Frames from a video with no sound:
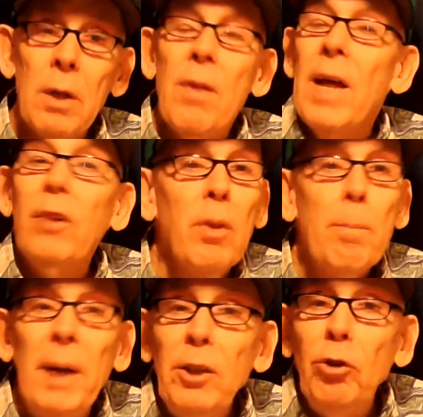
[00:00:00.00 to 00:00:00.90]
That's the
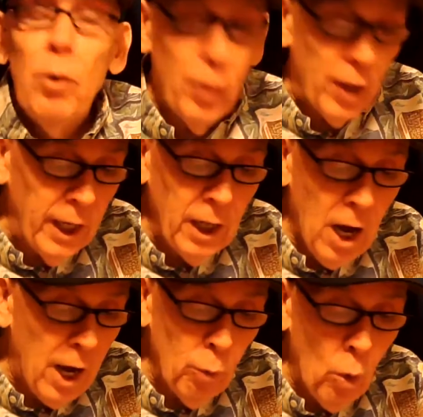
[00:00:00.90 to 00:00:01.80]
major thing
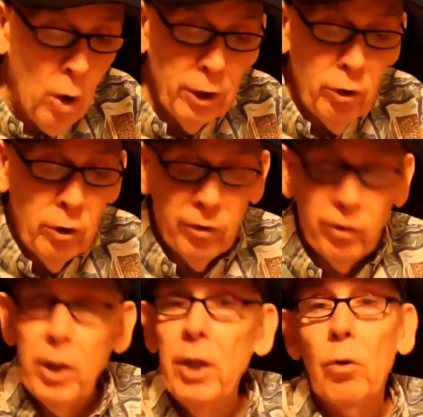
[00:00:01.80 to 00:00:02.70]
I wanted you to
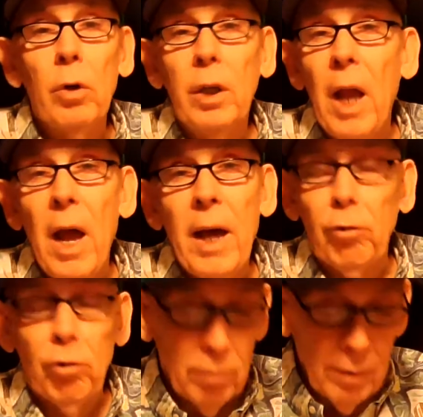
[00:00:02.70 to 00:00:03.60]
see or catch.